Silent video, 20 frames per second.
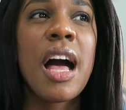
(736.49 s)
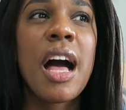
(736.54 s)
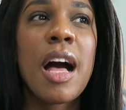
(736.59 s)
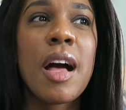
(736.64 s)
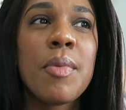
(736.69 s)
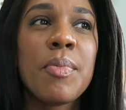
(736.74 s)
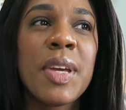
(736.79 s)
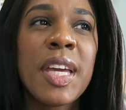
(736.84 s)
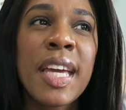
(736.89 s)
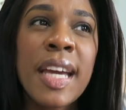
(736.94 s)

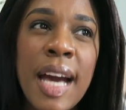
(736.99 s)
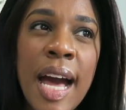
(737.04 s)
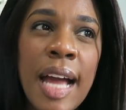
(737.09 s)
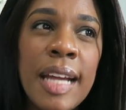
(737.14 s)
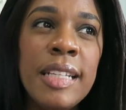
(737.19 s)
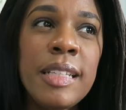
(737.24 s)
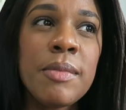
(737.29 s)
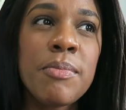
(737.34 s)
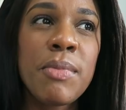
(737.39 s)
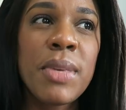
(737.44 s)
Um, it
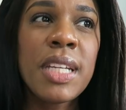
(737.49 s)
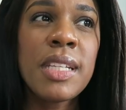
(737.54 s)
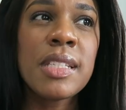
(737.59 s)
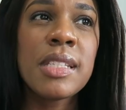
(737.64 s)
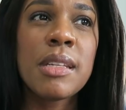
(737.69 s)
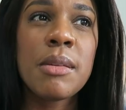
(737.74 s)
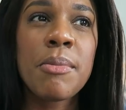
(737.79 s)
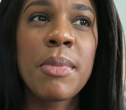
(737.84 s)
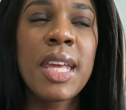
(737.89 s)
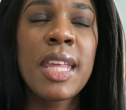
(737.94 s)
kind of meant
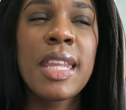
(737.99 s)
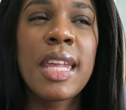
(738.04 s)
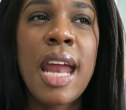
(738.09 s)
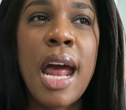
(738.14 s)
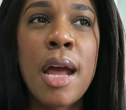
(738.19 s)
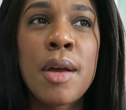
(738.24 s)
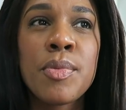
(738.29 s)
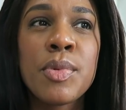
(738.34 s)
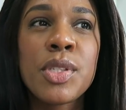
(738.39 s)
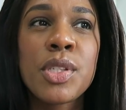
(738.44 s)
to me that
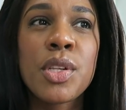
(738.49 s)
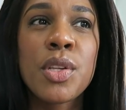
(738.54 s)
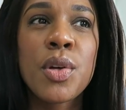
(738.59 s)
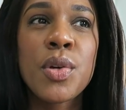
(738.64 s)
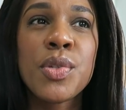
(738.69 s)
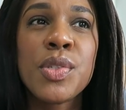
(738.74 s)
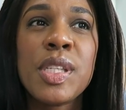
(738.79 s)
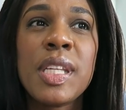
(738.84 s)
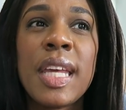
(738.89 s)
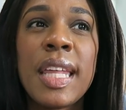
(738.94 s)
I was
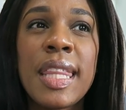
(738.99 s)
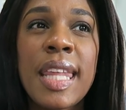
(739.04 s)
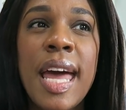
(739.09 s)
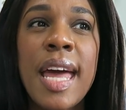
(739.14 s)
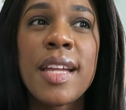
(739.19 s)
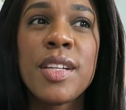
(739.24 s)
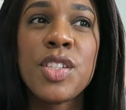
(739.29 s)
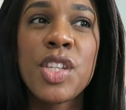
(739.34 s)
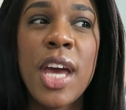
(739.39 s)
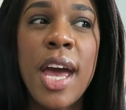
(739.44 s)
closing
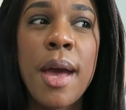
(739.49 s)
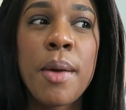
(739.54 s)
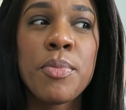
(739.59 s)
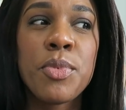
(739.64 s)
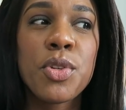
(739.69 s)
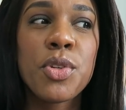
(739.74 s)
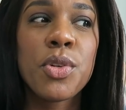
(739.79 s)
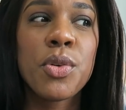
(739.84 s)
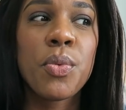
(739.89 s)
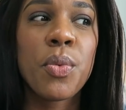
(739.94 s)
that
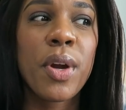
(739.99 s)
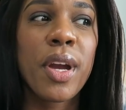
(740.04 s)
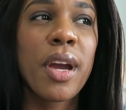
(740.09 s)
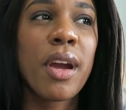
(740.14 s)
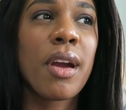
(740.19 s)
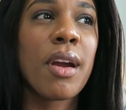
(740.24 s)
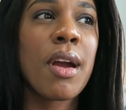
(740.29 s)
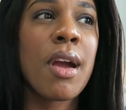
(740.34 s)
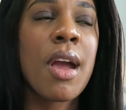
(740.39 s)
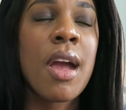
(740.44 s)
chapter
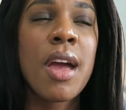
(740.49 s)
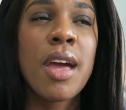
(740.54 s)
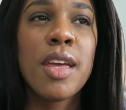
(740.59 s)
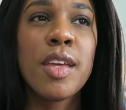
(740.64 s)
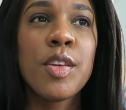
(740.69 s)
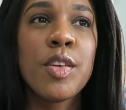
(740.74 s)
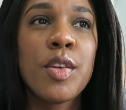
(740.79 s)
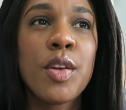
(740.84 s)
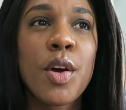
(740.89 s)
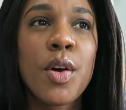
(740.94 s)
where,
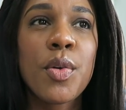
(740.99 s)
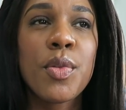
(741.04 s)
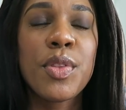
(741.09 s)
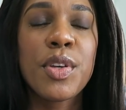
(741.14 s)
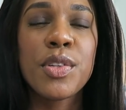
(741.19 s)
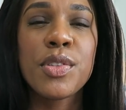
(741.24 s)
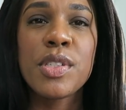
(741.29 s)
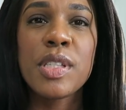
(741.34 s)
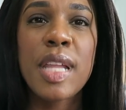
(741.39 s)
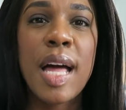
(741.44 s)
you know,
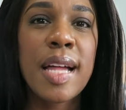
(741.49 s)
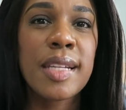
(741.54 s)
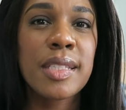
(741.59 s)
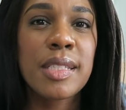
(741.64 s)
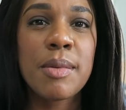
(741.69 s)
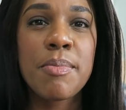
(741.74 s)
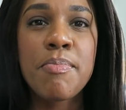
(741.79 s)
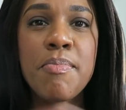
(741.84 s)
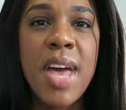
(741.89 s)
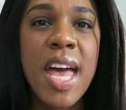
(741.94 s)
there's
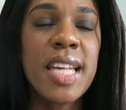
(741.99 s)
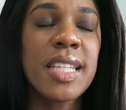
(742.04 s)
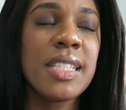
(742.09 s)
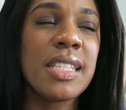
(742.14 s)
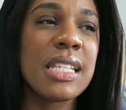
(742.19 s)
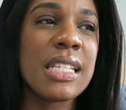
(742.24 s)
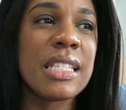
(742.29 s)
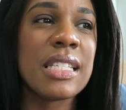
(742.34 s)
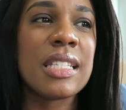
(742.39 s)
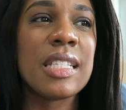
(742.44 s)
lots of
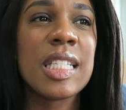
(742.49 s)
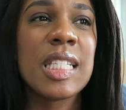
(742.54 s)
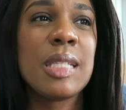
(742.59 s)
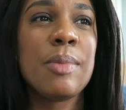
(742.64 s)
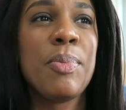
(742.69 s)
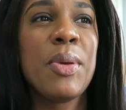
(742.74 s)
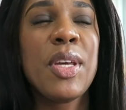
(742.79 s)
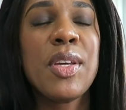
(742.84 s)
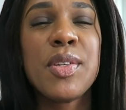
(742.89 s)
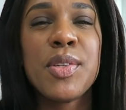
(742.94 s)
messes and
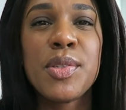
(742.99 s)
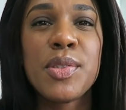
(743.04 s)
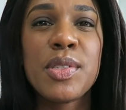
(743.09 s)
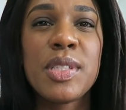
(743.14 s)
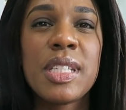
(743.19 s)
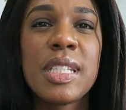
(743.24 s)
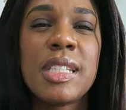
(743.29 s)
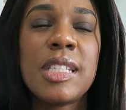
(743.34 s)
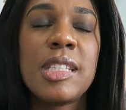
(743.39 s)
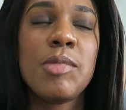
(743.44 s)

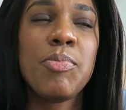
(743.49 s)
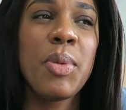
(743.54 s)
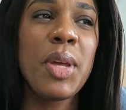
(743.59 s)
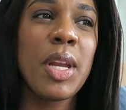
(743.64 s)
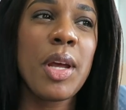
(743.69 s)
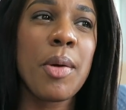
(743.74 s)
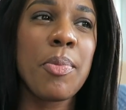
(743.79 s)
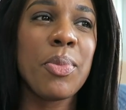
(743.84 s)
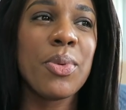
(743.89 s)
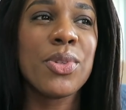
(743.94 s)
spills and
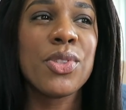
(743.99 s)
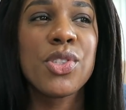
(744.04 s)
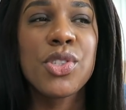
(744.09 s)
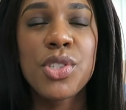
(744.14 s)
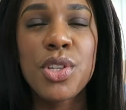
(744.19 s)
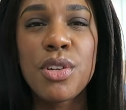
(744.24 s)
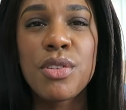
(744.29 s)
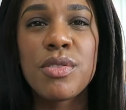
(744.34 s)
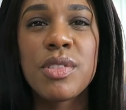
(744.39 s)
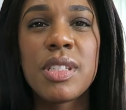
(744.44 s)
spit up on
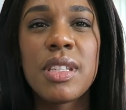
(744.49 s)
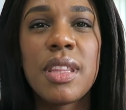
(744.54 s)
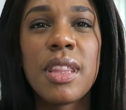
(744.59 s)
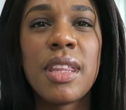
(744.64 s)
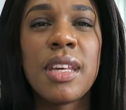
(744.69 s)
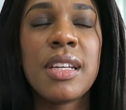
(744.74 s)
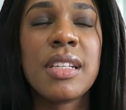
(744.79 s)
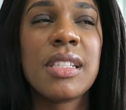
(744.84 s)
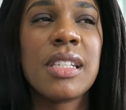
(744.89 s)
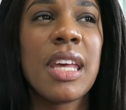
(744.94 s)
shirts and
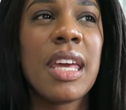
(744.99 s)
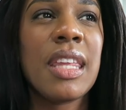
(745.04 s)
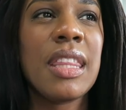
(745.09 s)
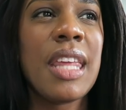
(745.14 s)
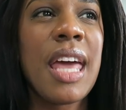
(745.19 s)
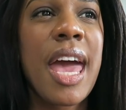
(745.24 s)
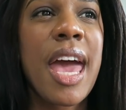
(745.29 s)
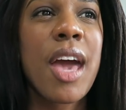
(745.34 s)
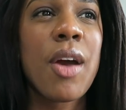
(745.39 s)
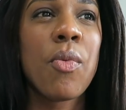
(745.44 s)
things like
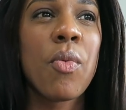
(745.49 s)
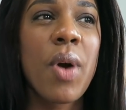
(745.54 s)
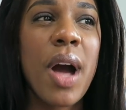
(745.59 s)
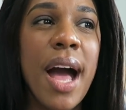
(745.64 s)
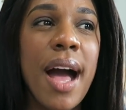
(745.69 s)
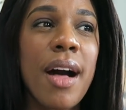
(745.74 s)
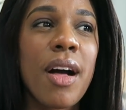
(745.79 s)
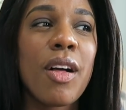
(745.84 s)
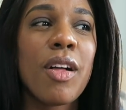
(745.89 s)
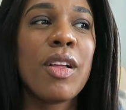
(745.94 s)
that. And
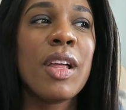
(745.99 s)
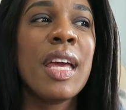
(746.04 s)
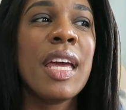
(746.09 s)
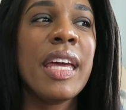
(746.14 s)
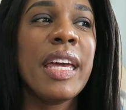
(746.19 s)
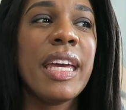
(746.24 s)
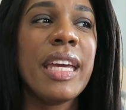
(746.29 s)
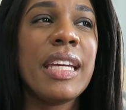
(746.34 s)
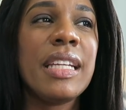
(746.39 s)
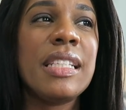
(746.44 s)
while
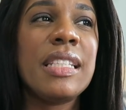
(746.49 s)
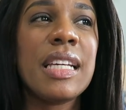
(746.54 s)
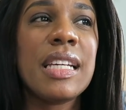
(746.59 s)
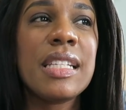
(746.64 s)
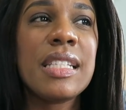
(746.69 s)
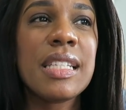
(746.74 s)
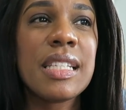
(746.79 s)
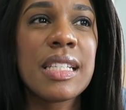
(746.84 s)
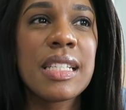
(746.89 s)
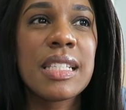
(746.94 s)
it
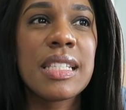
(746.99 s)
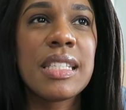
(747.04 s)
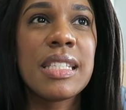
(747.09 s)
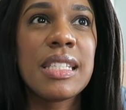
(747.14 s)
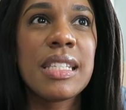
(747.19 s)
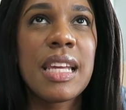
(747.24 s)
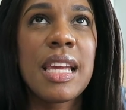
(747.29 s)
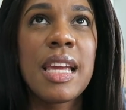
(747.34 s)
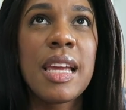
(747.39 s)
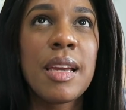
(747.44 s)
doesn't
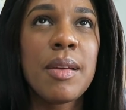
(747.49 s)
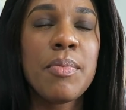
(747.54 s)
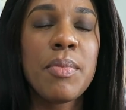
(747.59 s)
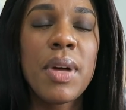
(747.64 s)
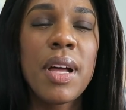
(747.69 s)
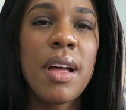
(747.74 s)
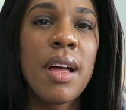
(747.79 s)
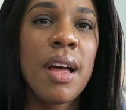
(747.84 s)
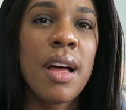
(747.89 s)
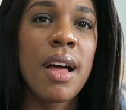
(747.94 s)

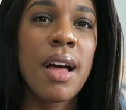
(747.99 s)
seem,